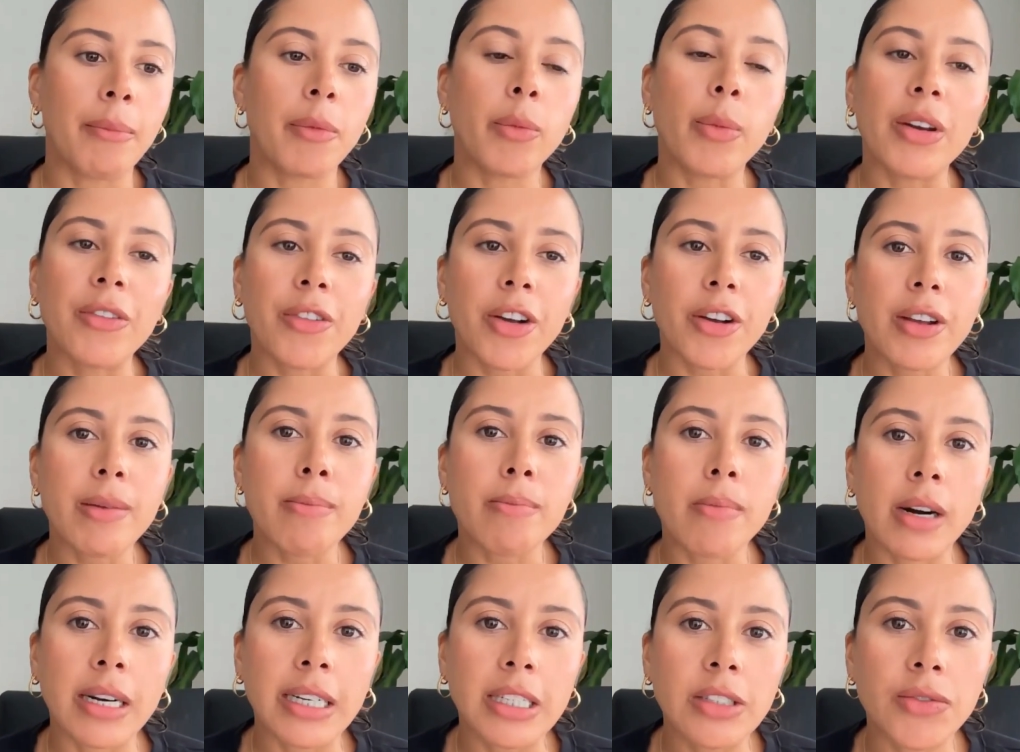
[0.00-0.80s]
We're very
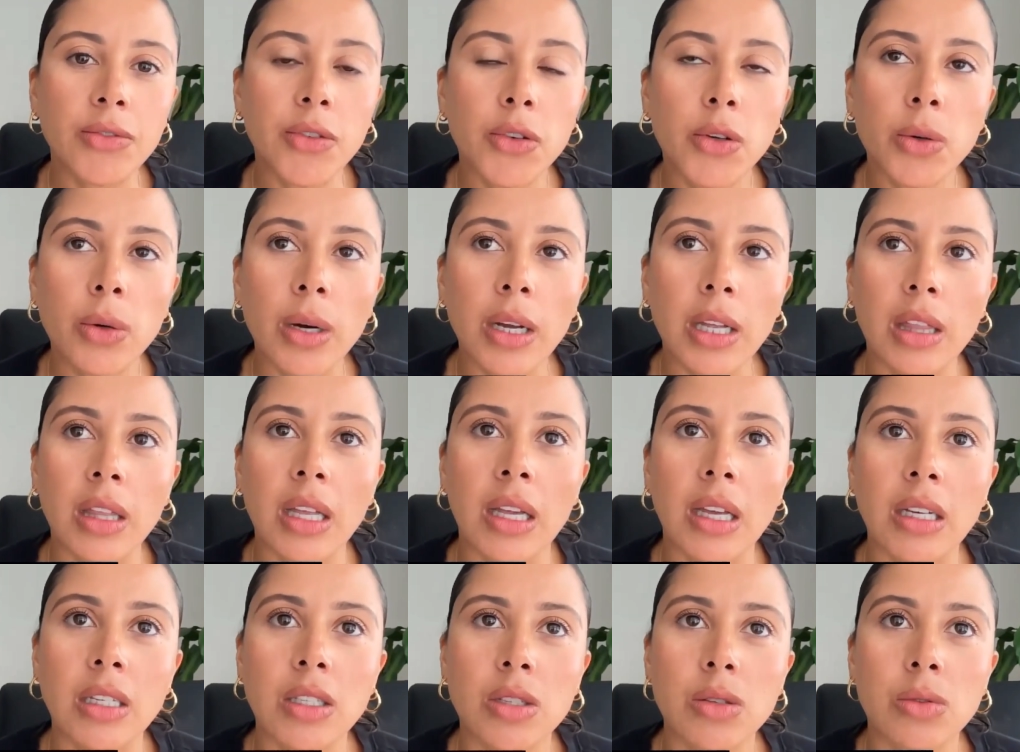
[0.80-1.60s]
mindful, I
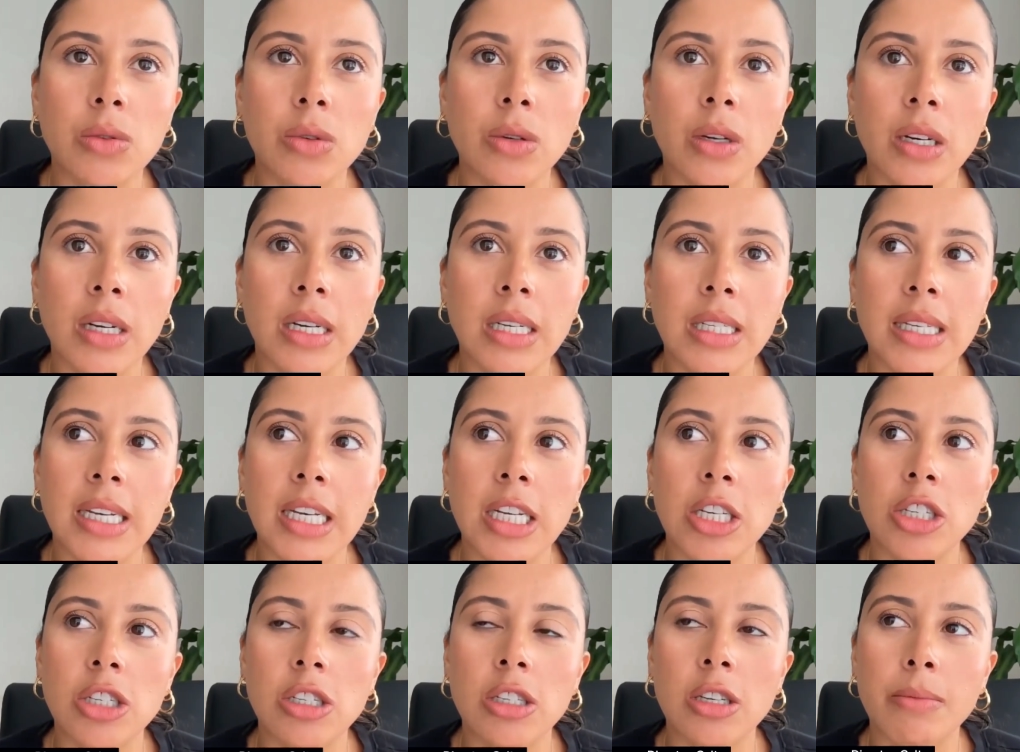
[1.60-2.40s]
think, as an
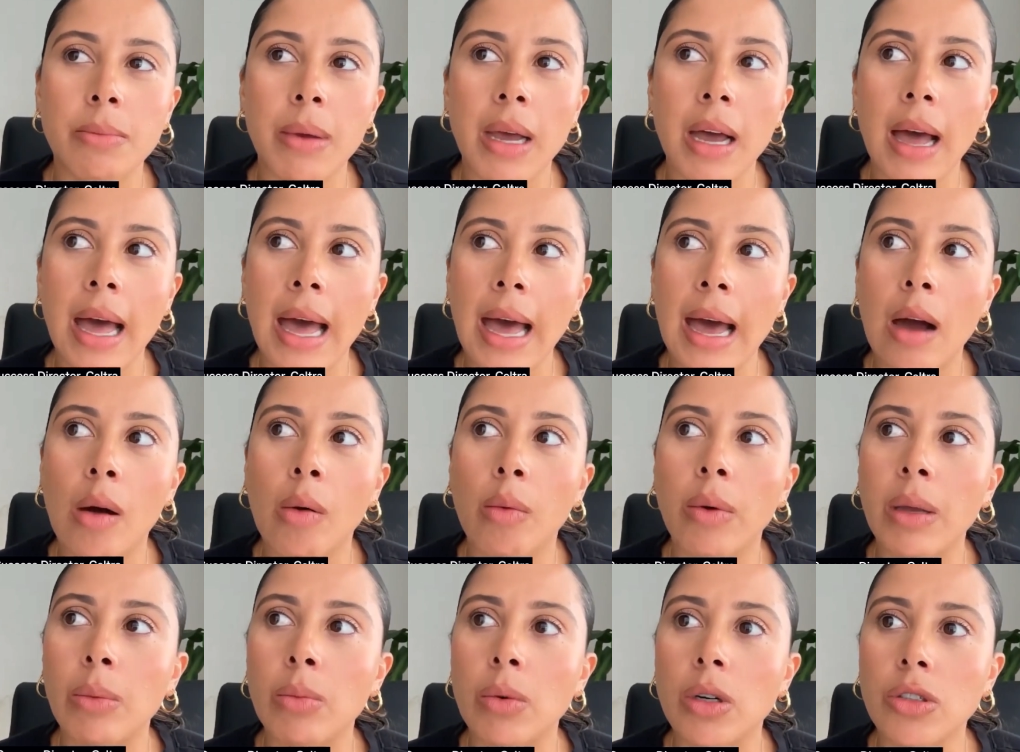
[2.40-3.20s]
organization about how
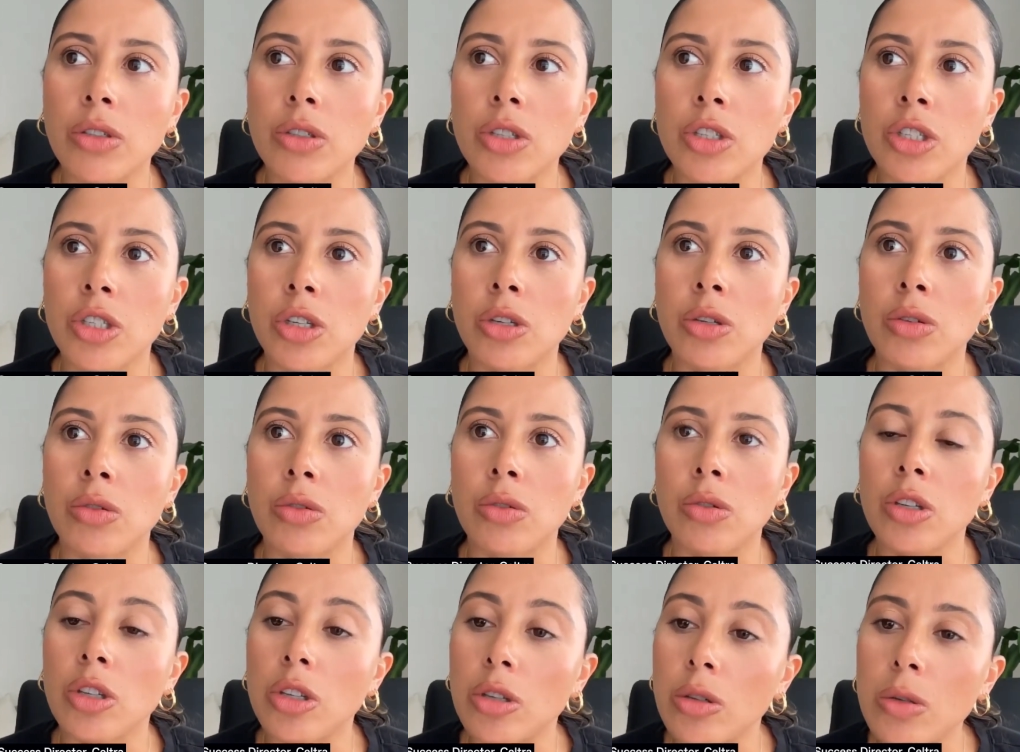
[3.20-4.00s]
we want to
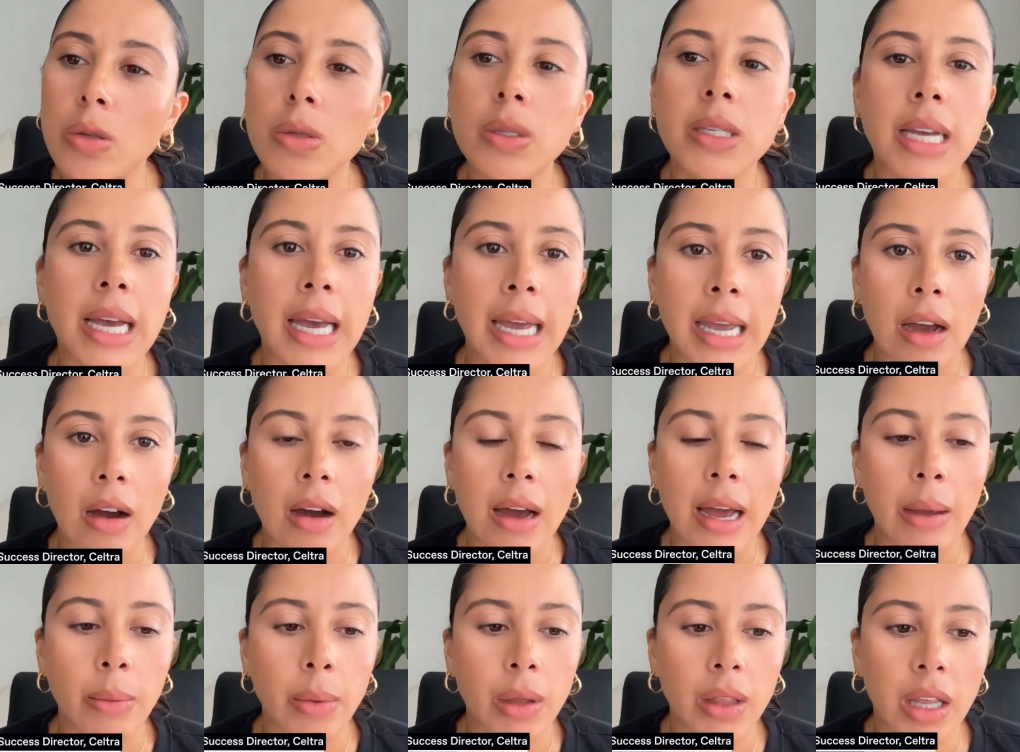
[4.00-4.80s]
use
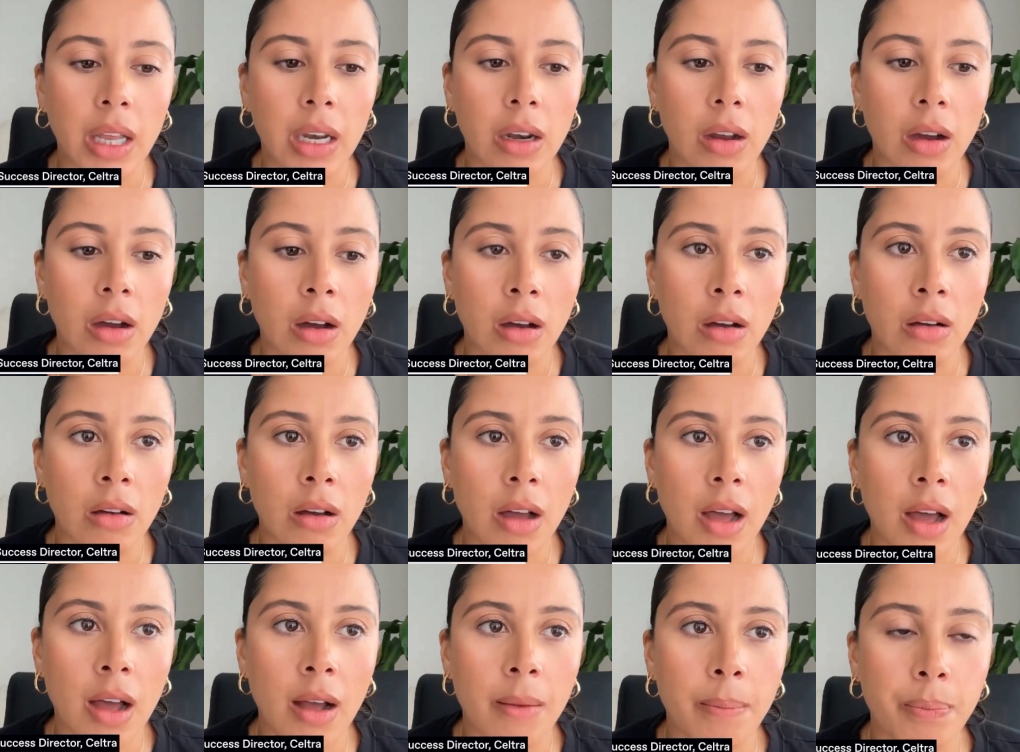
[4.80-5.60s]
AI within our
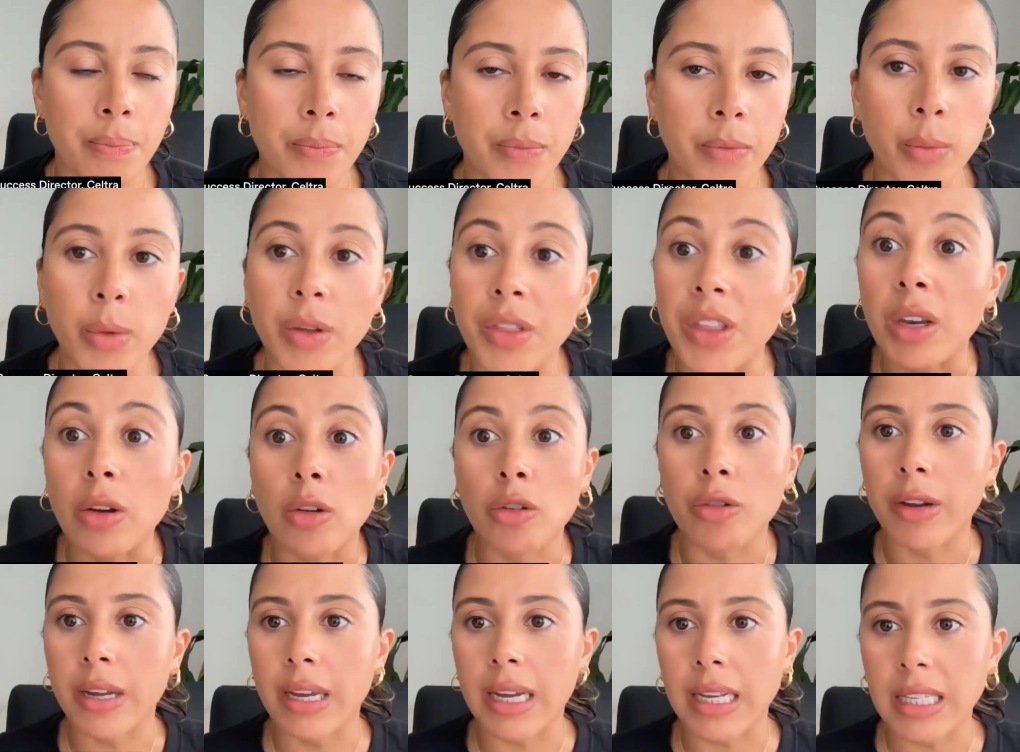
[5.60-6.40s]
within
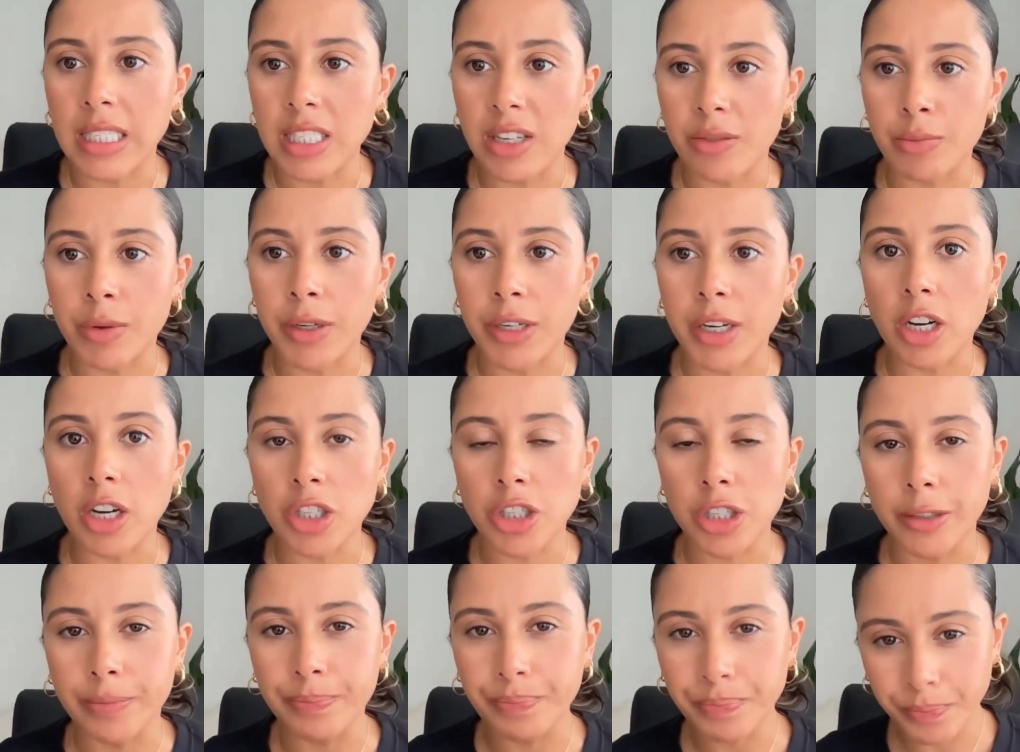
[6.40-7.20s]
creative
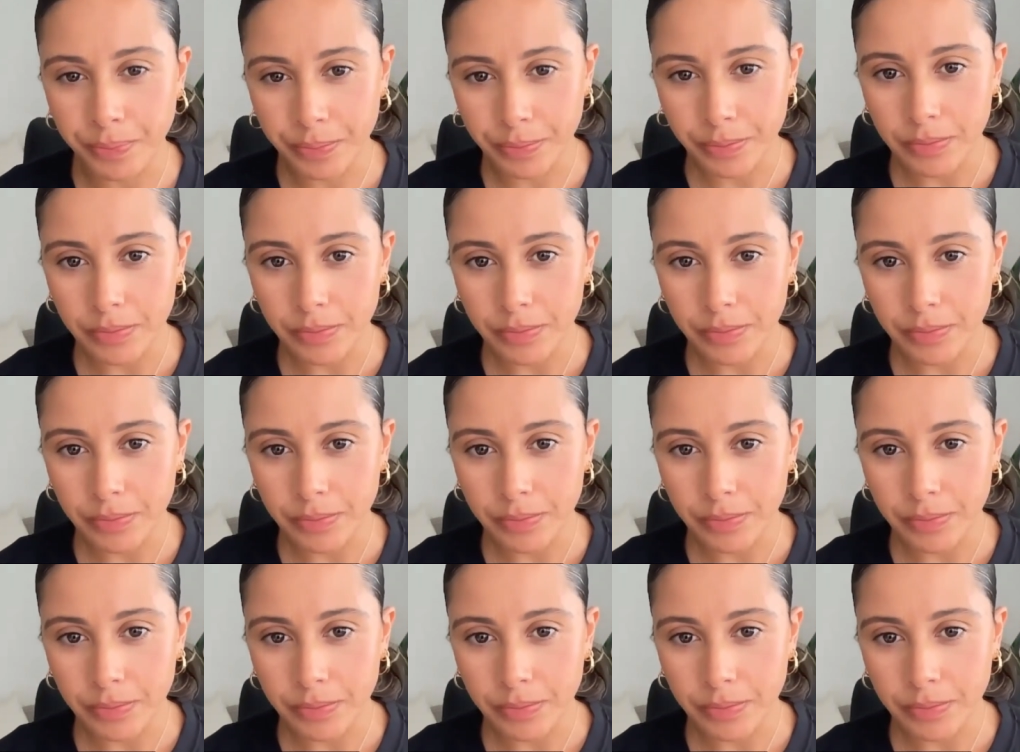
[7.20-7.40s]
production.